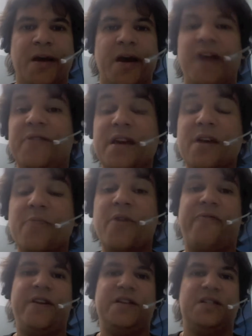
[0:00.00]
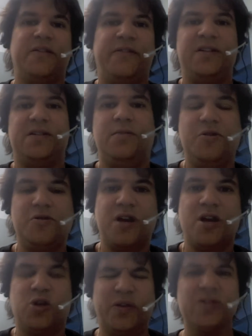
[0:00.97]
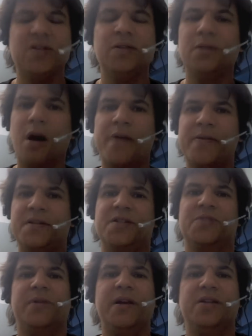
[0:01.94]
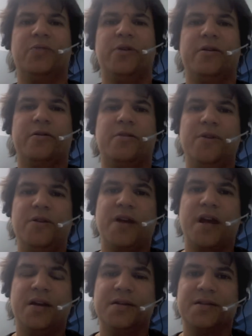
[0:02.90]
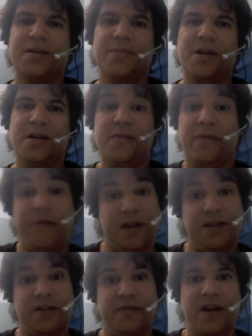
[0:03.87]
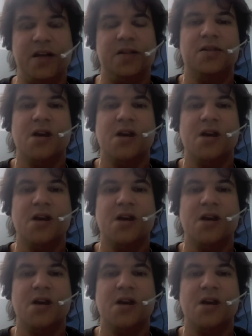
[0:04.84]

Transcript: If you think about face-to-face communication, there's a lot that takes place when you're communicating to somebody face-to-face.